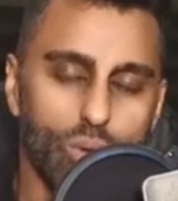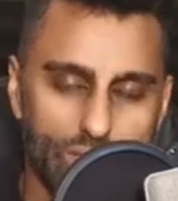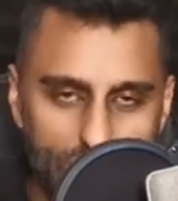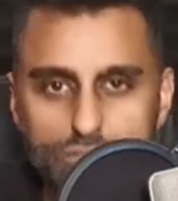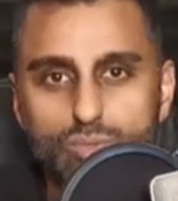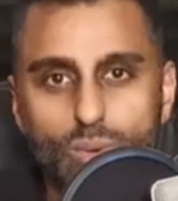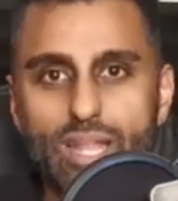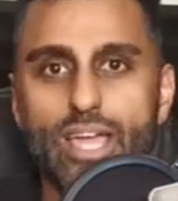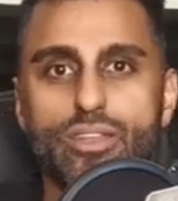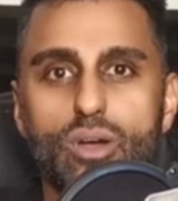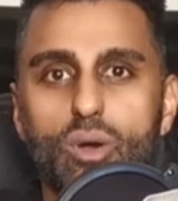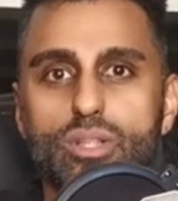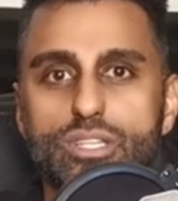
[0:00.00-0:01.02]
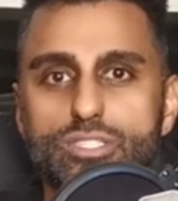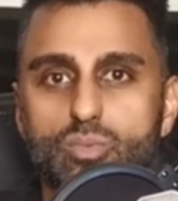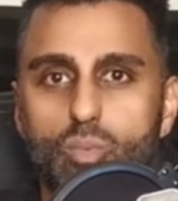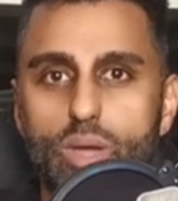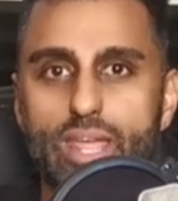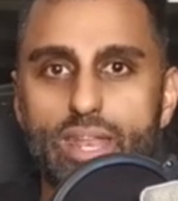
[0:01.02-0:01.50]
Here's what I
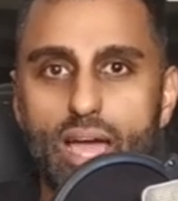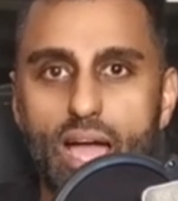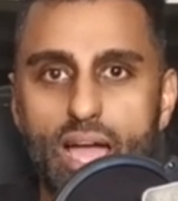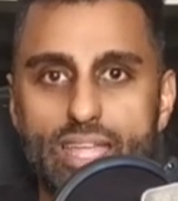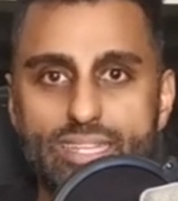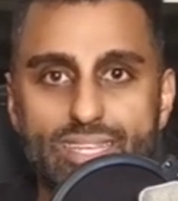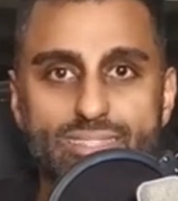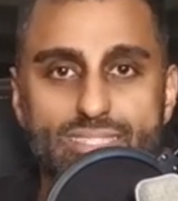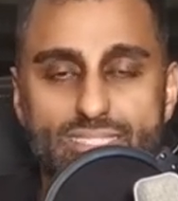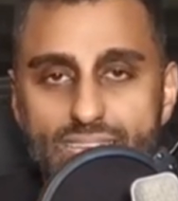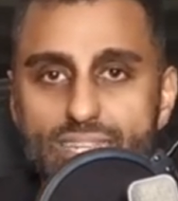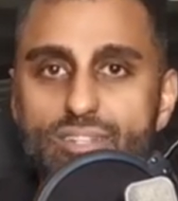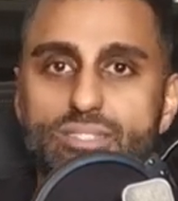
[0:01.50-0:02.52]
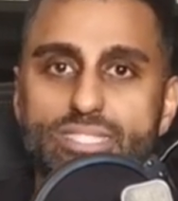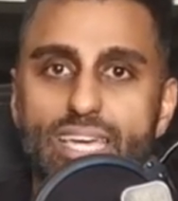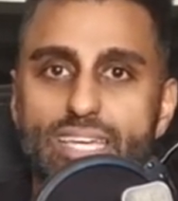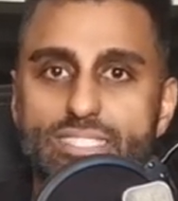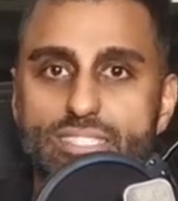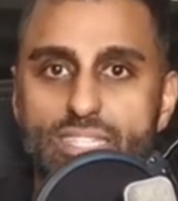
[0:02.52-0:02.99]
noticed when I did the signal
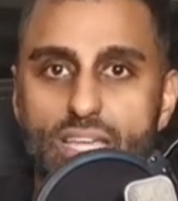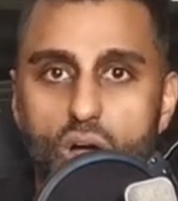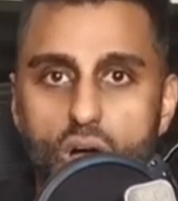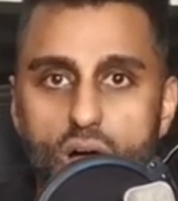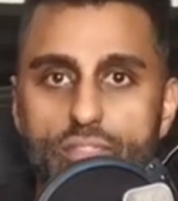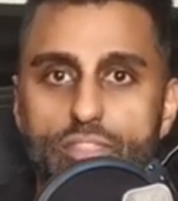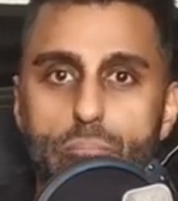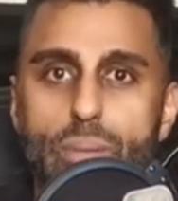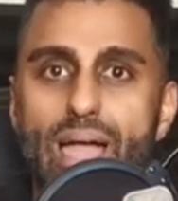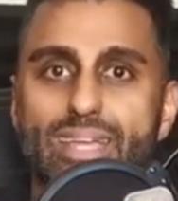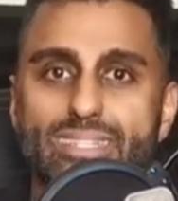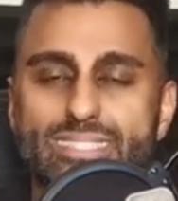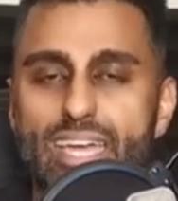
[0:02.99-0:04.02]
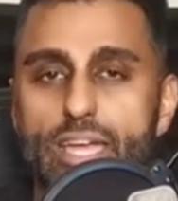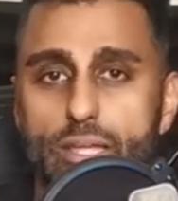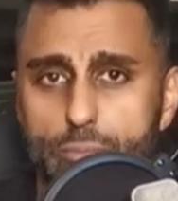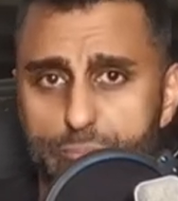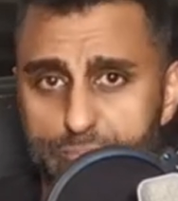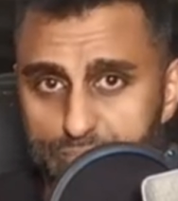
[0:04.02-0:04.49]
test on the back
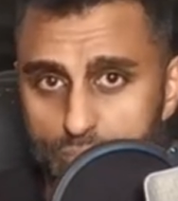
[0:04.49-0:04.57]
deck.